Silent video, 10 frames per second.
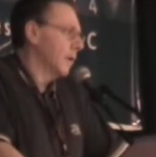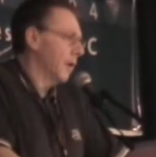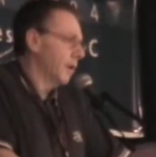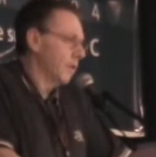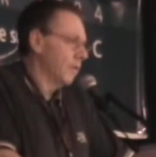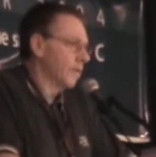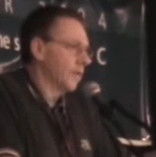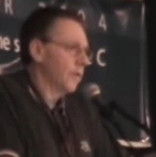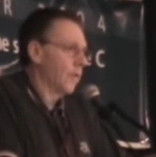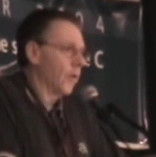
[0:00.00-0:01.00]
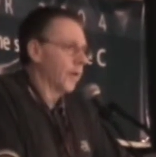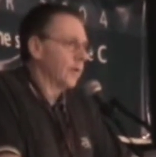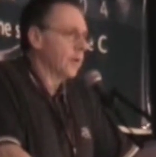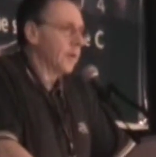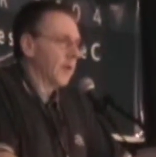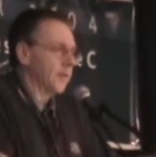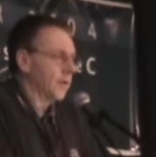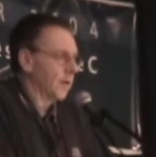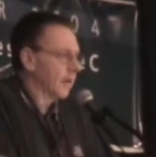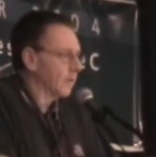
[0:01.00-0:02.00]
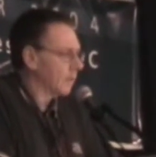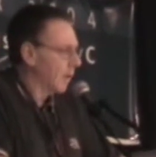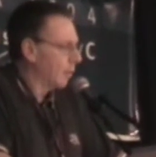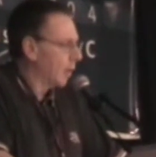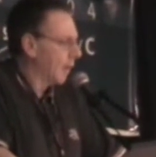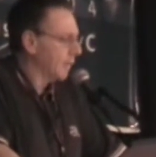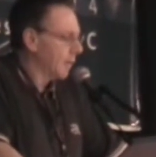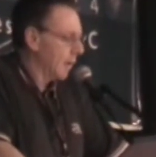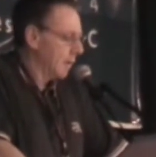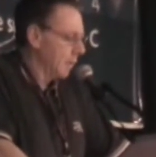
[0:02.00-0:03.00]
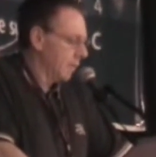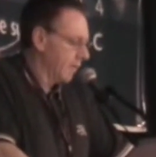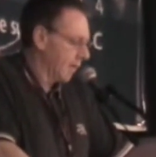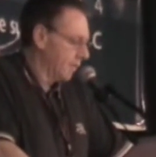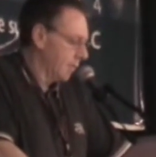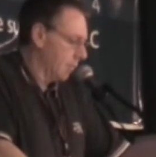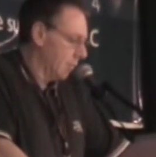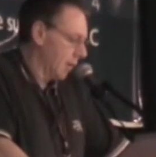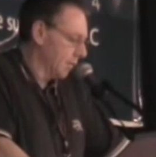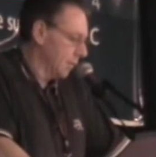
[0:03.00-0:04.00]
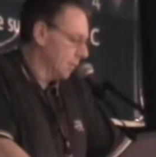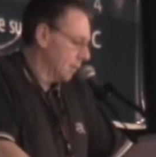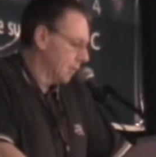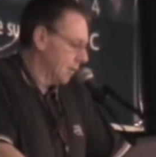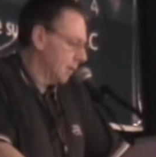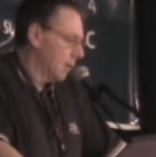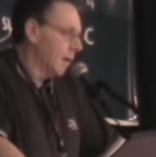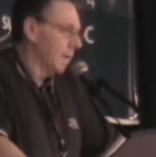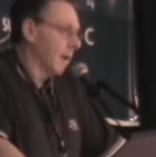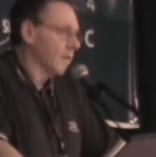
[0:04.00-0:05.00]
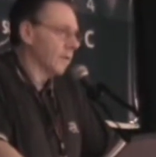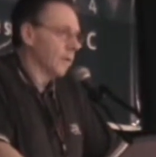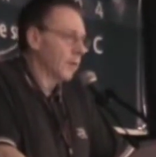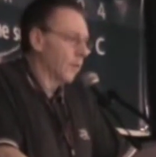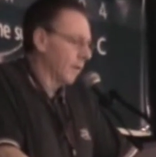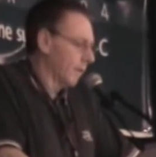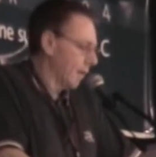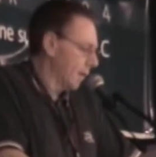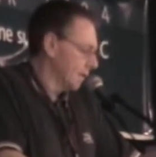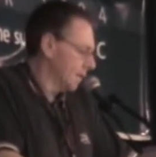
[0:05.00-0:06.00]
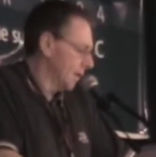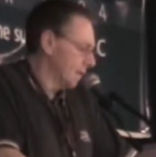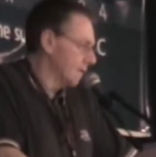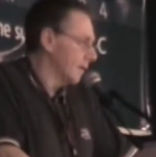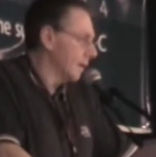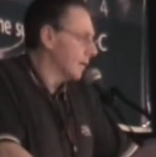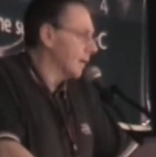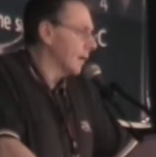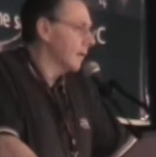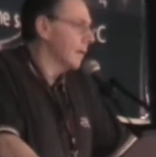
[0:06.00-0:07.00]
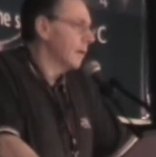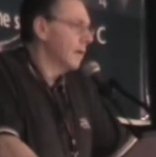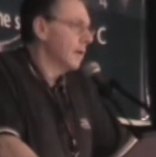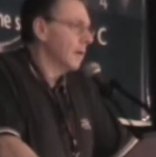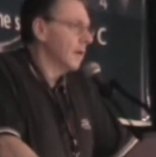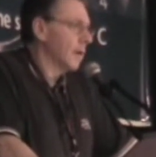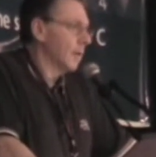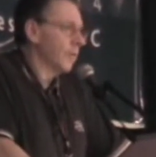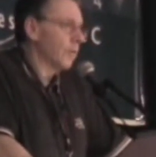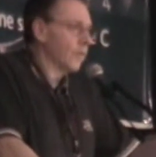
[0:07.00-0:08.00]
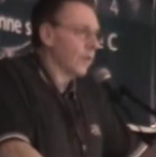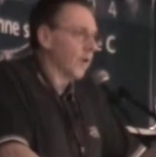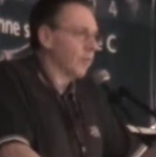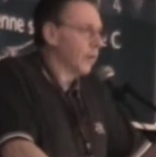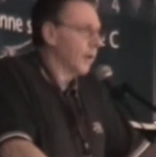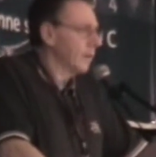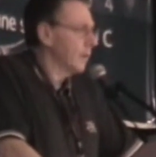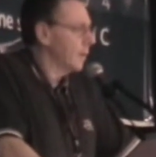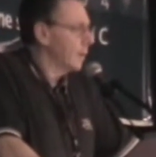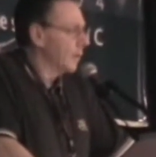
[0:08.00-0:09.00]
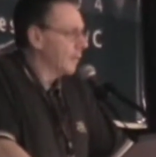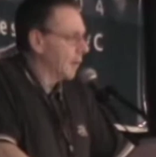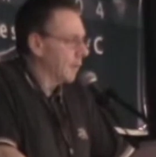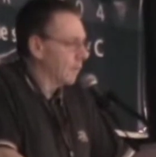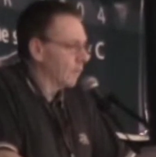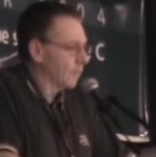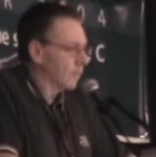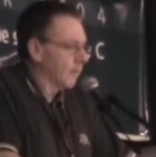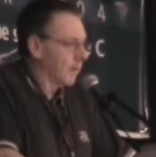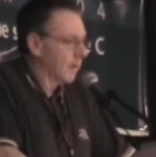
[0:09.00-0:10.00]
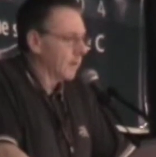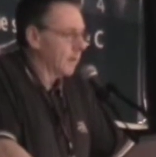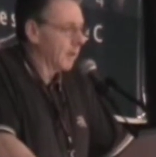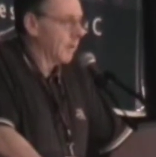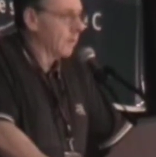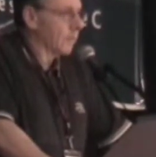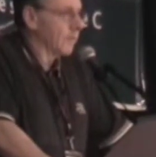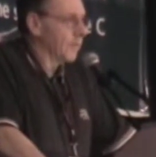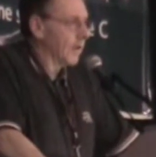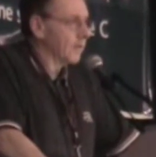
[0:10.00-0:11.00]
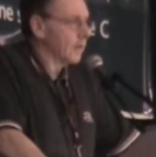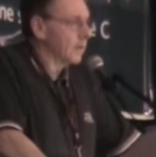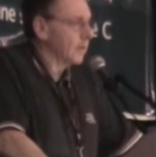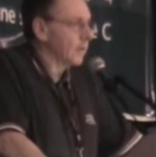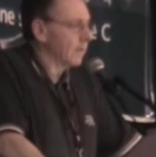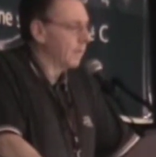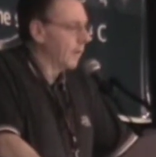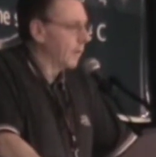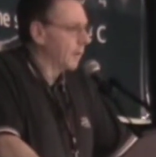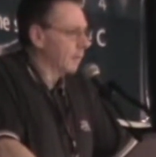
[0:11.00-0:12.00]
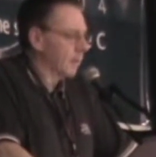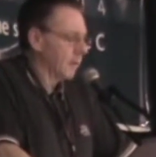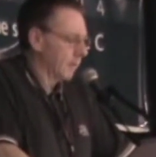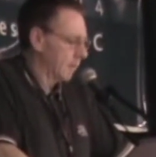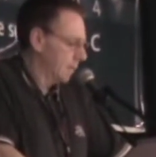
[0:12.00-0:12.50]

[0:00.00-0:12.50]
getting used to the new organ until they could stabilize the anti-rejection medicine. And that's certainly one of the hardest things that coming through a transplant is getting those adjusted. It's very difficult.